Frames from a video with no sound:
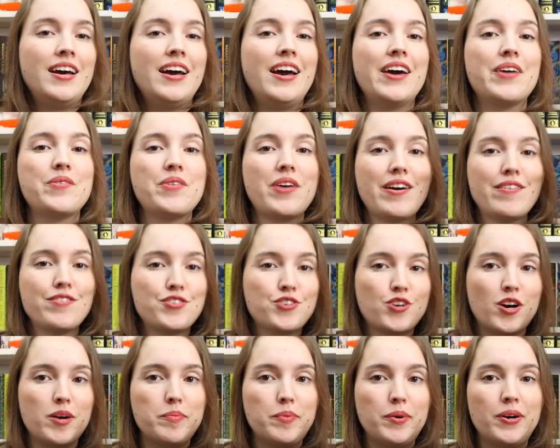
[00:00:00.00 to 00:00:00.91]
And we have
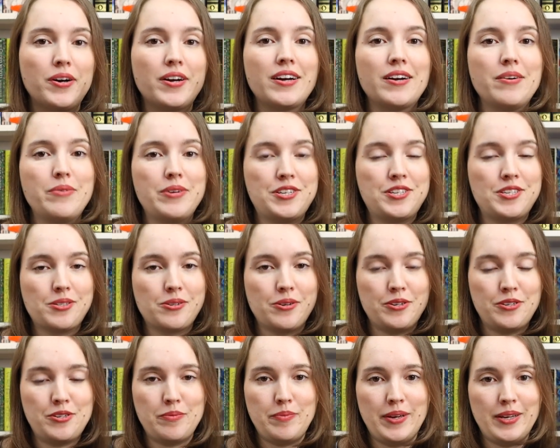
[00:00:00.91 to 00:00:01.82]
Short Book, which is
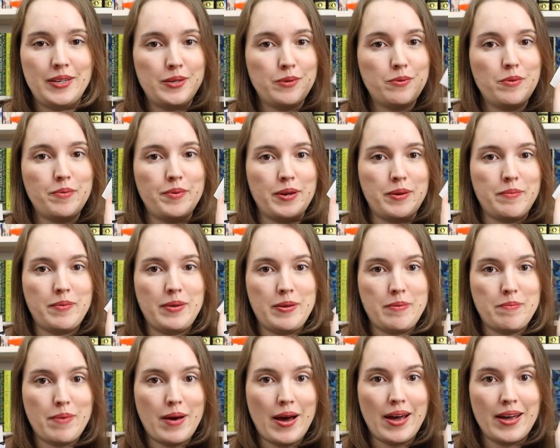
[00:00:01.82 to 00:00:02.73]
going to be The Woman in Me
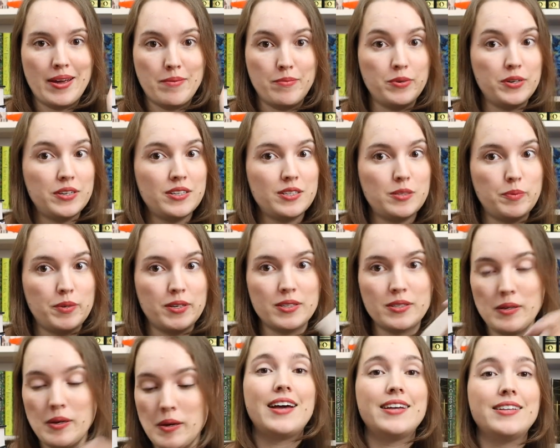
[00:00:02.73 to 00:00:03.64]
by Britney
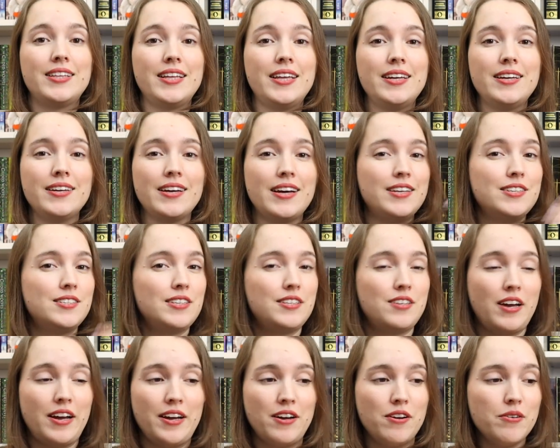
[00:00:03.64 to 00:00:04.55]
Spears. I think, as
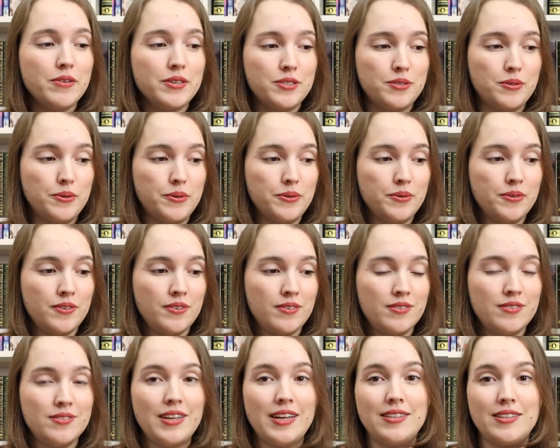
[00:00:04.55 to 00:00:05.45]
I always do,
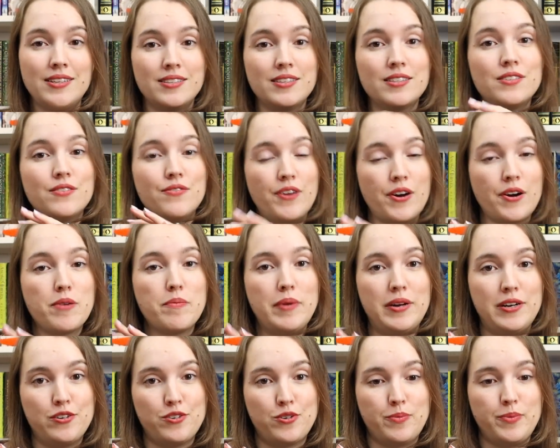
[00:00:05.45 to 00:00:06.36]
that this is very
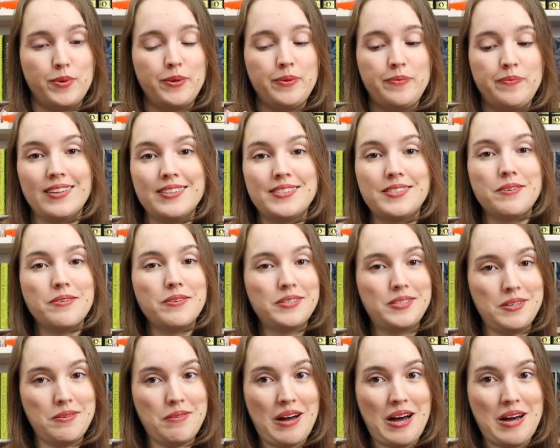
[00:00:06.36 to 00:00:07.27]
manageable. So we'll
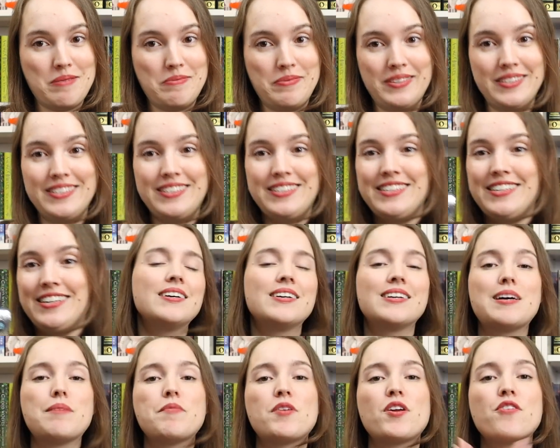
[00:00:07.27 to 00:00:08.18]
see what happens.
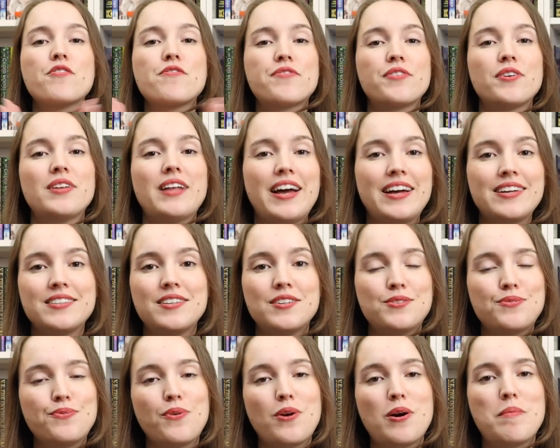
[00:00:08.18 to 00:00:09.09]
Let me know if you like
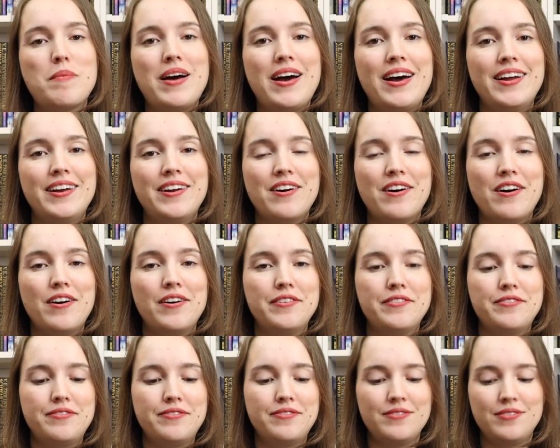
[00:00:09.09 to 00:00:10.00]
this format
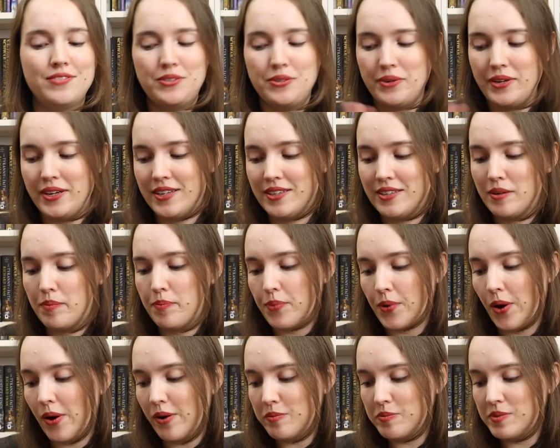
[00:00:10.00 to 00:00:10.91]
of doing the
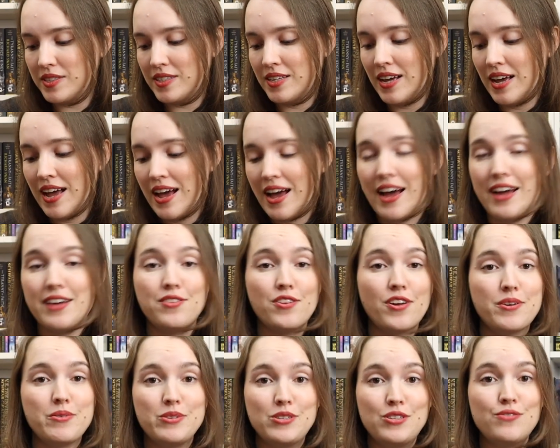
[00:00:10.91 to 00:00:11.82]
prompts. I
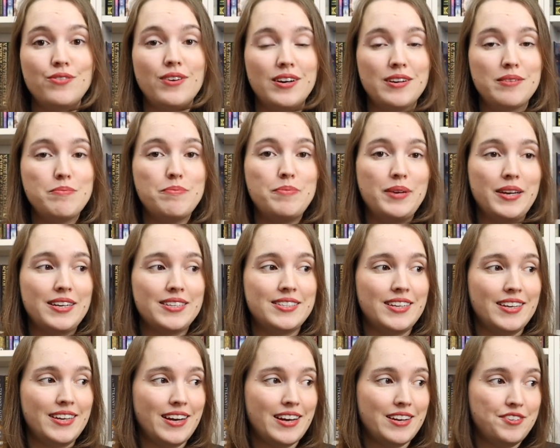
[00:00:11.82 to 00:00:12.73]
thought it was fun because
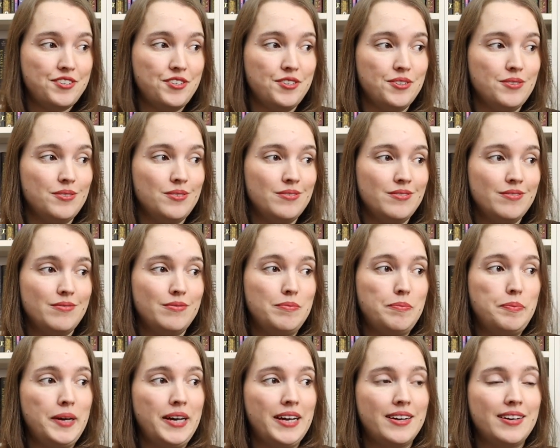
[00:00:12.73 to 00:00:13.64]
I get to
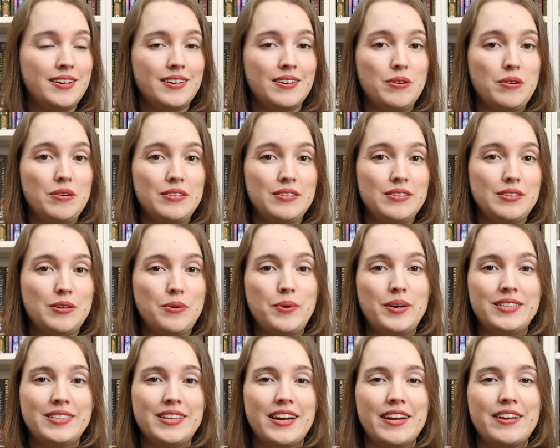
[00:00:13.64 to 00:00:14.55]
pick the
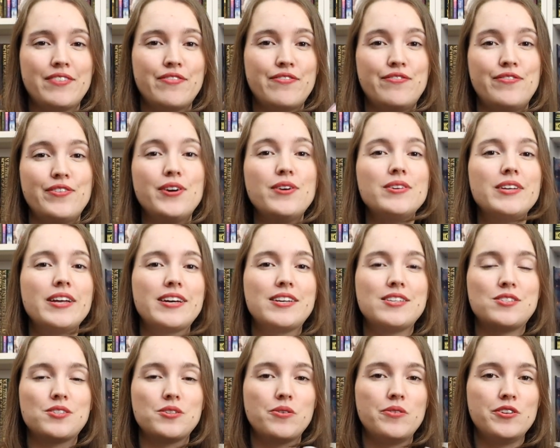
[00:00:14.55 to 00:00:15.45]
one that I feel like
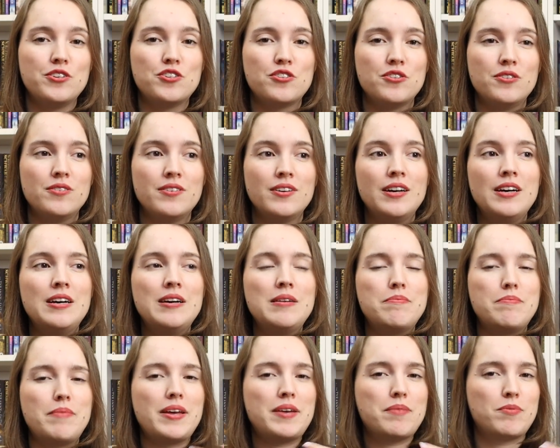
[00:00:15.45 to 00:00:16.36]
it's going to
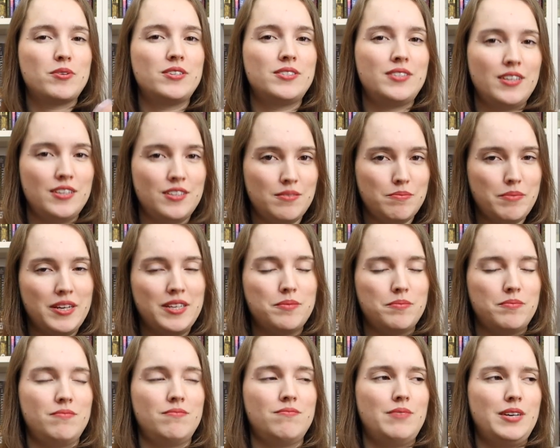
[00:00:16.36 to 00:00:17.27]
make more
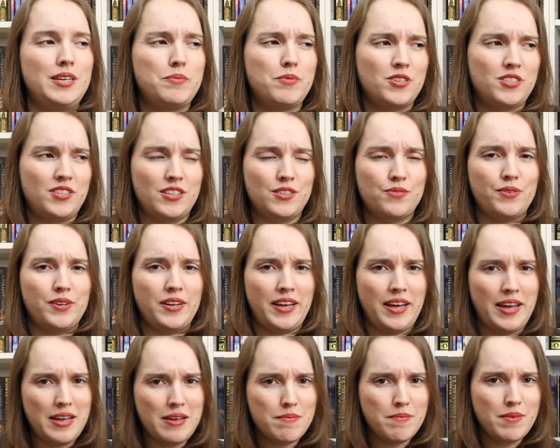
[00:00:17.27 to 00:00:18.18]
sense for the
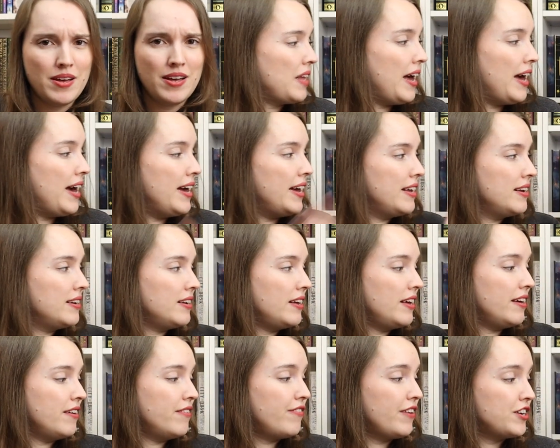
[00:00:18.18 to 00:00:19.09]
game. And
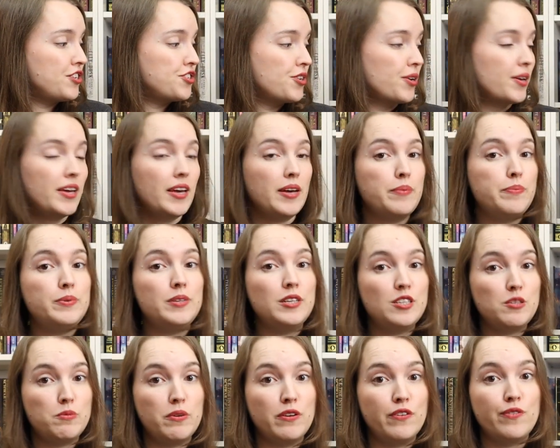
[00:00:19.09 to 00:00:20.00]
if I should keep the
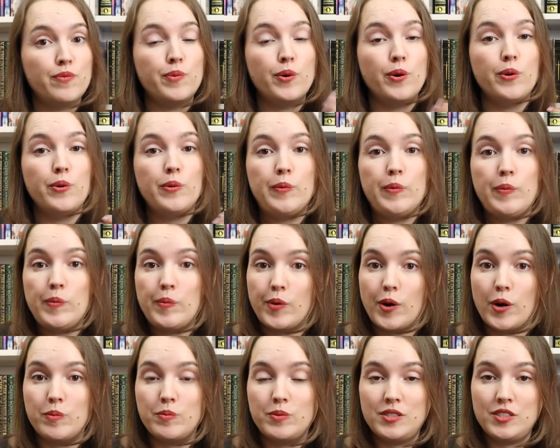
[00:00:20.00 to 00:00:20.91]
SPiff Bowl
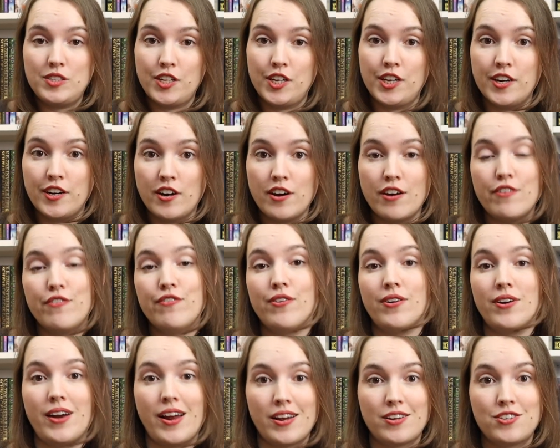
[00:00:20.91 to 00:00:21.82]
prompts here
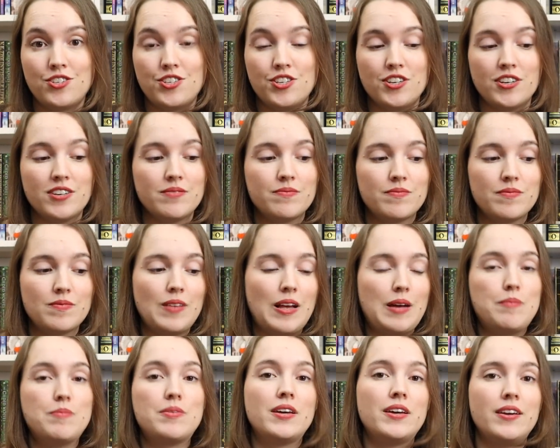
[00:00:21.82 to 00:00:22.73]
for next year.
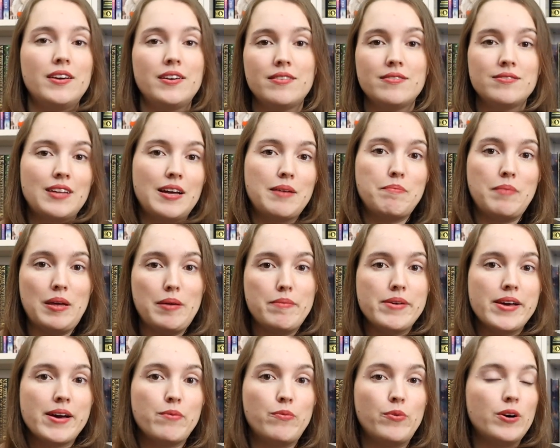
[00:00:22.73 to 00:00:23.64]
I'm thinking that
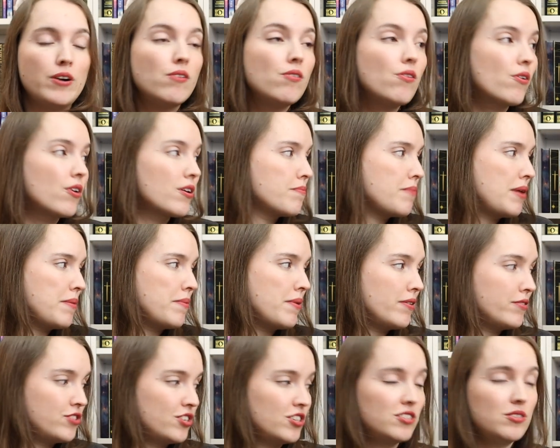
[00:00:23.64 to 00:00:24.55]
maybe I will, or maybe
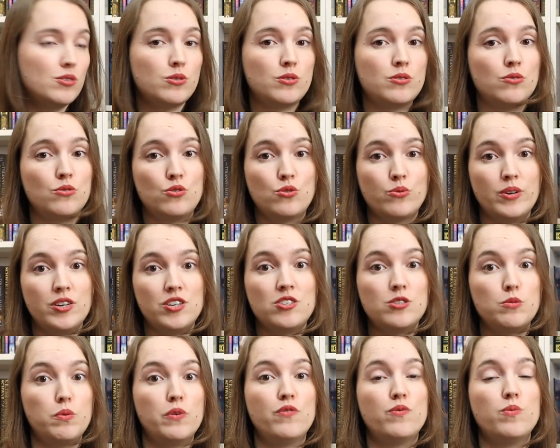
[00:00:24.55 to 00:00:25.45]
I'll just switch
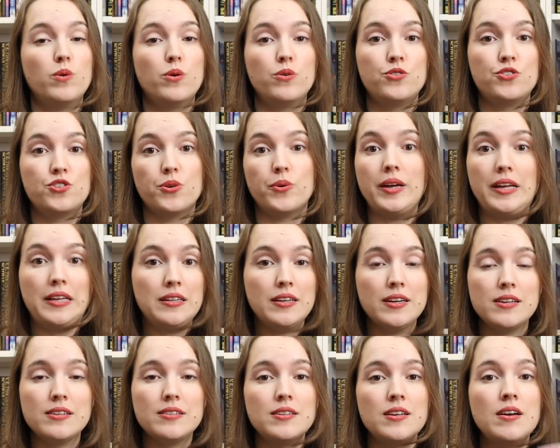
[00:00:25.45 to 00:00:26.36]
SPiff Bowl to
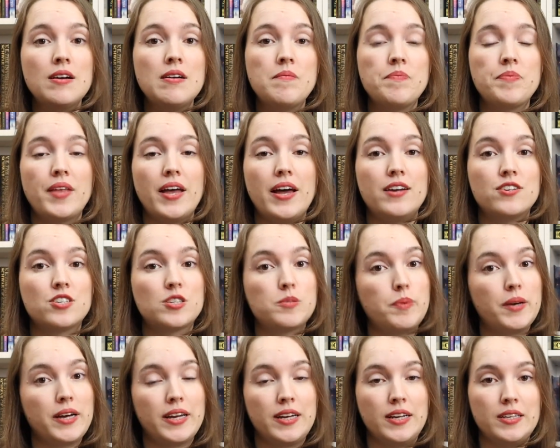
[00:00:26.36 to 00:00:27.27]
indies and just
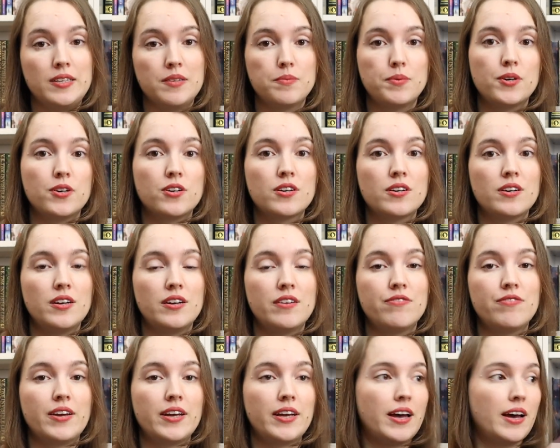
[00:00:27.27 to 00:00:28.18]
pick an indie book
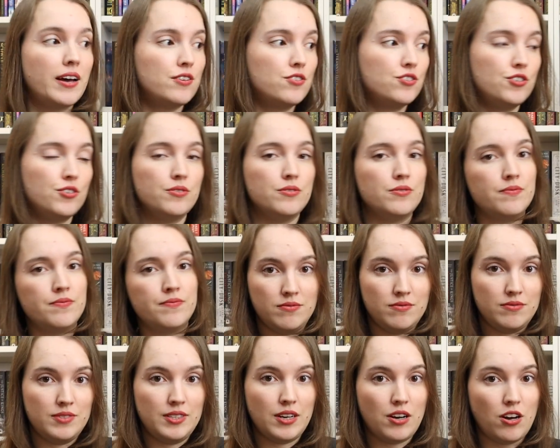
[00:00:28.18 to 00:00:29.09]
if I get to
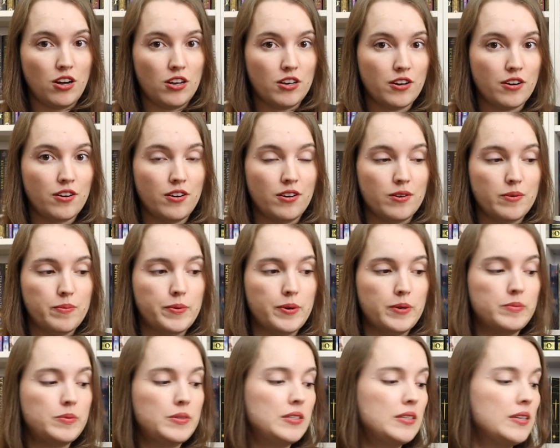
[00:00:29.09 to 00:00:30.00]
the color
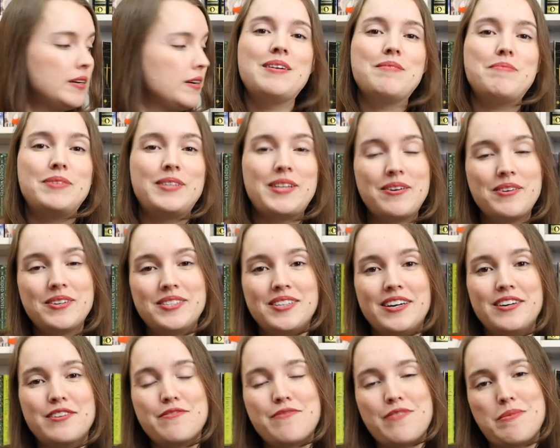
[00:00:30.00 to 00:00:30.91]
prompts. But that was
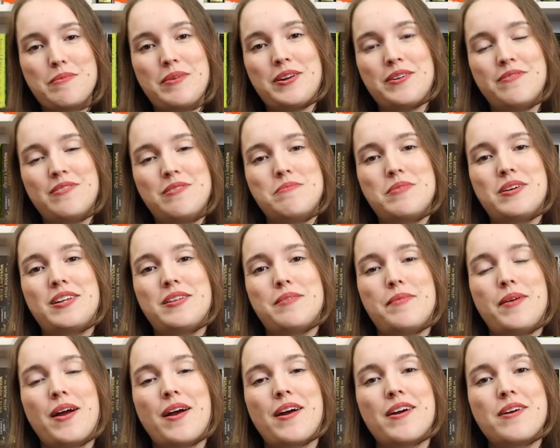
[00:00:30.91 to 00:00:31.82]
it for my November
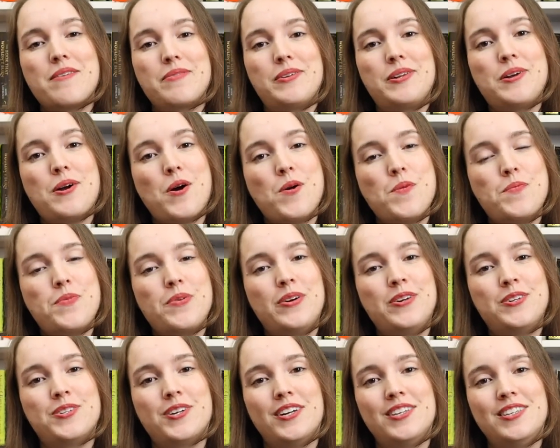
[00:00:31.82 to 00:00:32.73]
TBR. I really hope you
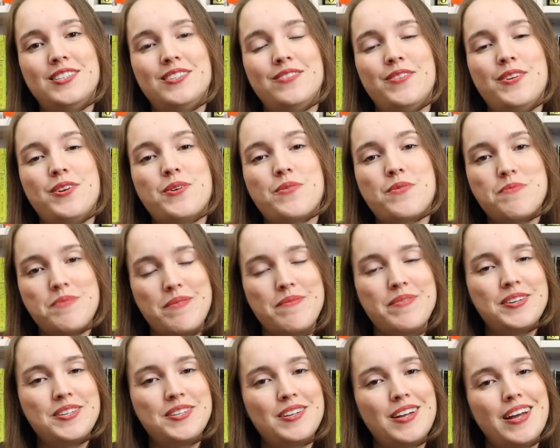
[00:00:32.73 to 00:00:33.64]
enjoyed this video.
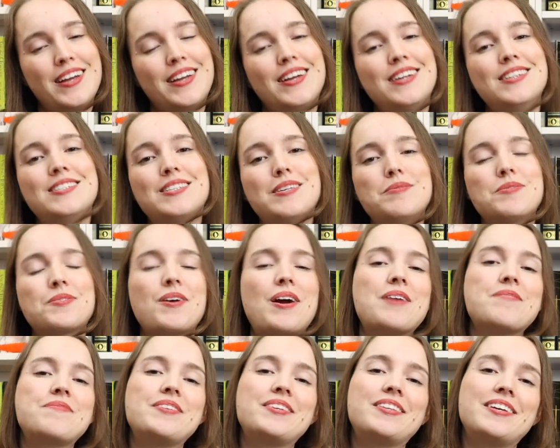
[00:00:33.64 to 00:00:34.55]
Remember to like and
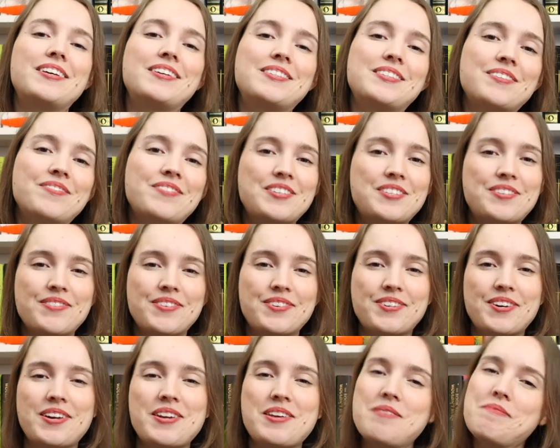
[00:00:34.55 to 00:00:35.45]
subscribe, and thanks so much for
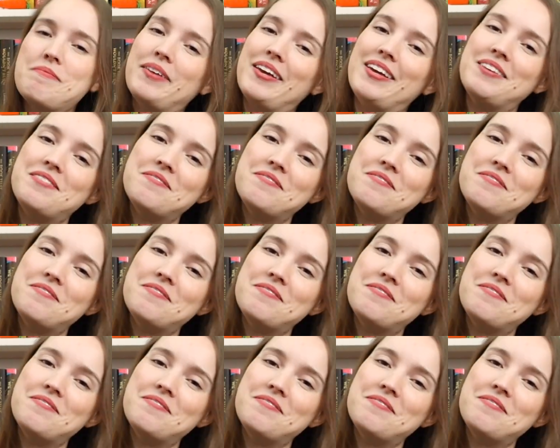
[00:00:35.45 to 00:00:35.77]
joining me.